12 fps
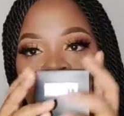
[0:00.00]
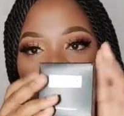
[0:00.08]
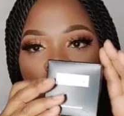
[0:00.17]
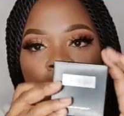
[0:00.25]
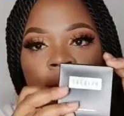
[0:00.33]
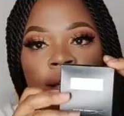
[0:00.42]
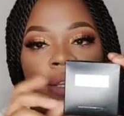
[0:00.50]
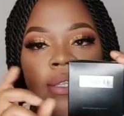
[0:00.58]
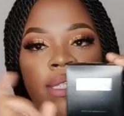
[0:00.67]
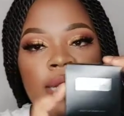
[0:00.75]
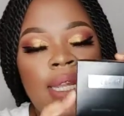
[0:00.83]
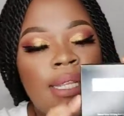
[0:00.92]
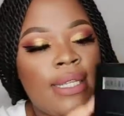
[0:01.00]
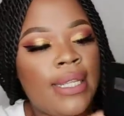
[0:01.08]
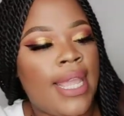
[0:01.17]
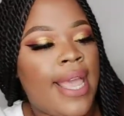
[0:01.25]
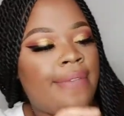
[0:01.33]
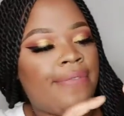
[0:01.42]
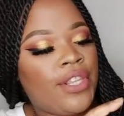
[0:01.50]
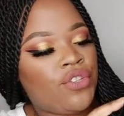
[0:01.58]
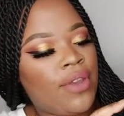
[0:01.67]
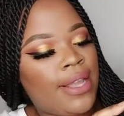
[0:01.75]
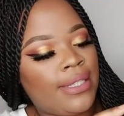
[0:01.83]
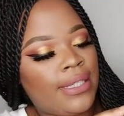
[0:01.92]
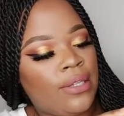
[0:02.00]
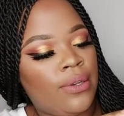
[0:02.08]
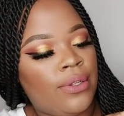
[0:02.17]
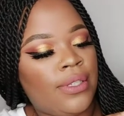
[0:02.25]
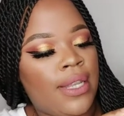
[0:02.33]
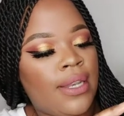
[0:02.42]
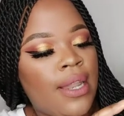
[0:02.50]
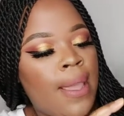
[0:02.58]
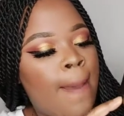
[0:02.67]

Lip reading: I did get the translucent